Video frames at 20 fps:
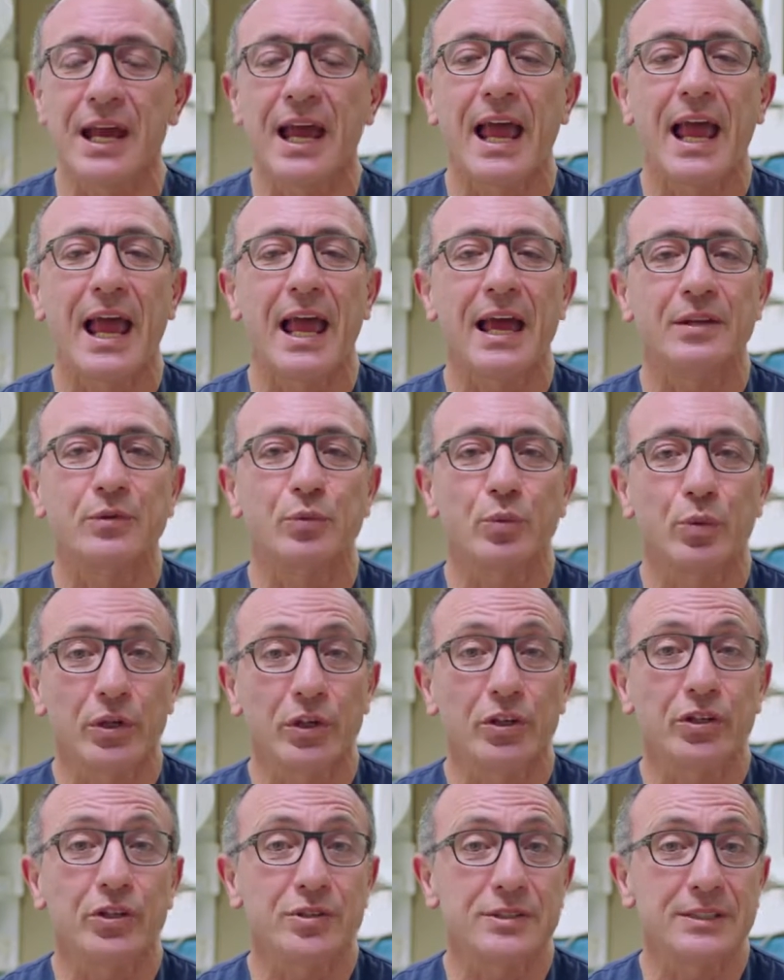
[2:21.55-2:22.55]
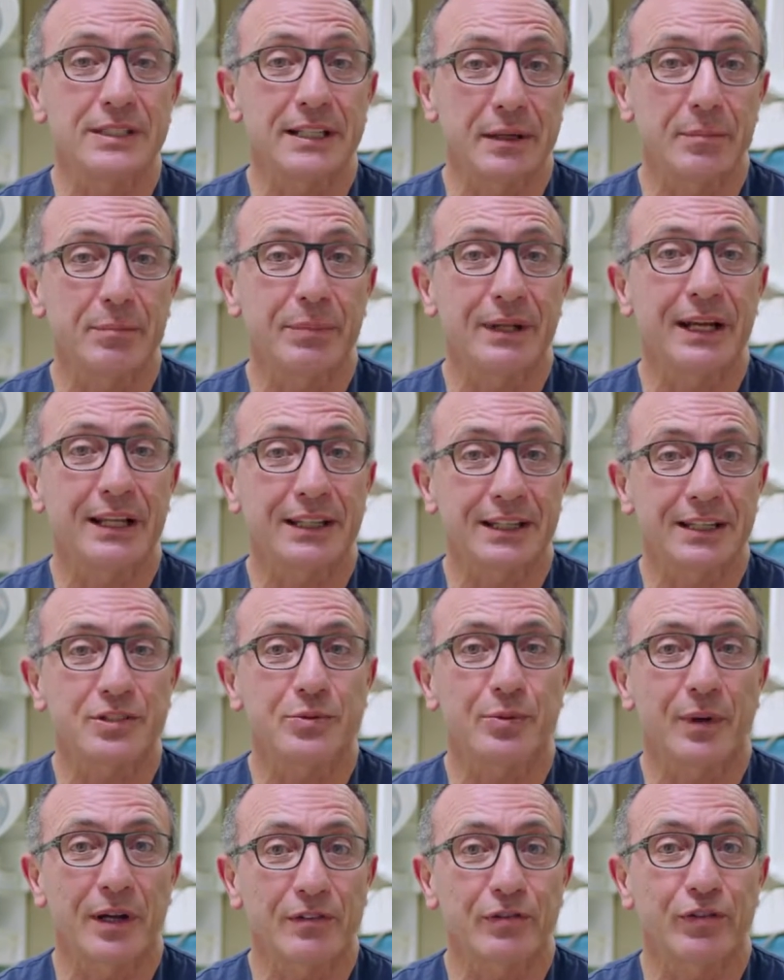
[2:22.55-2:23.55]
and we'll use the implant that's
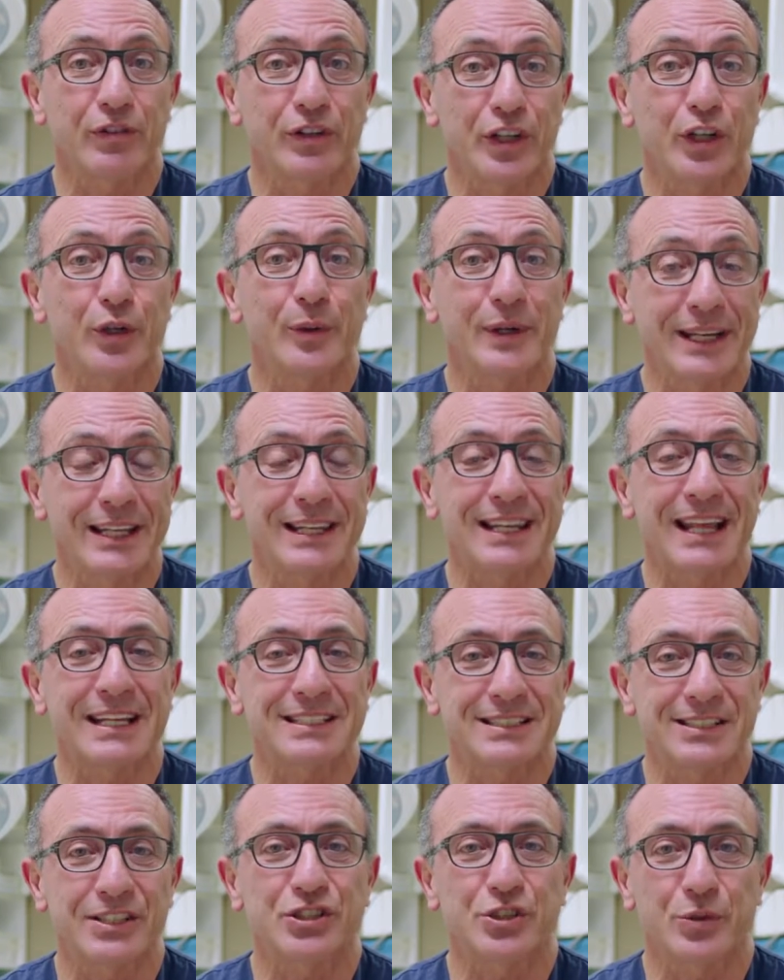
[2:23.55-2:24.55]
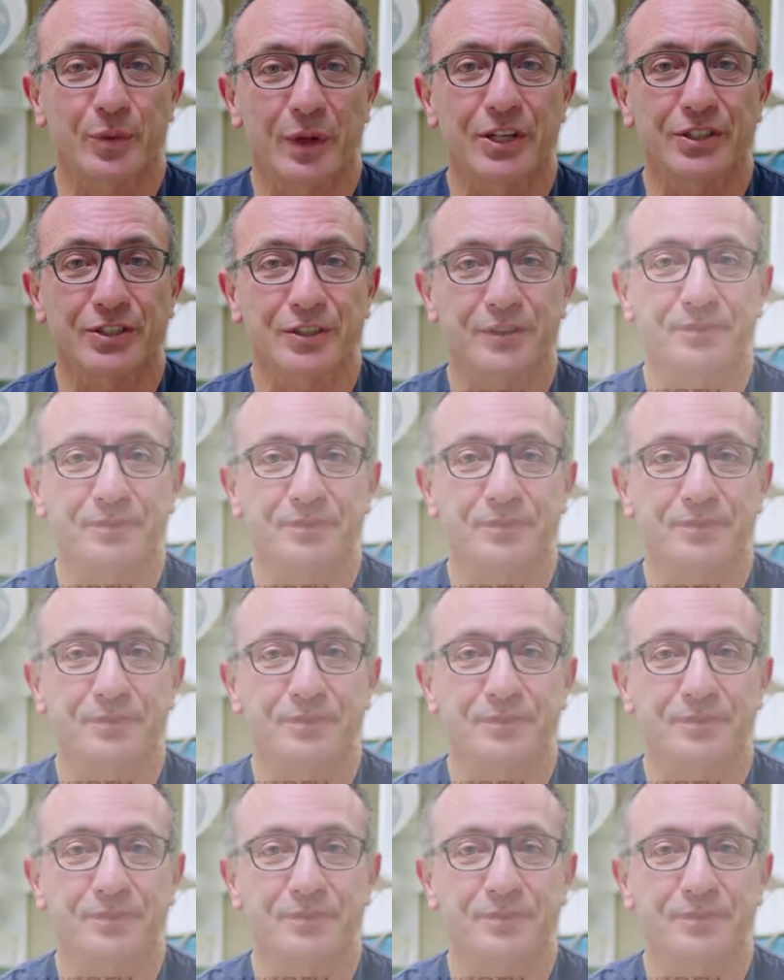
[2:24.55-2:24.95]
right for you in that situation.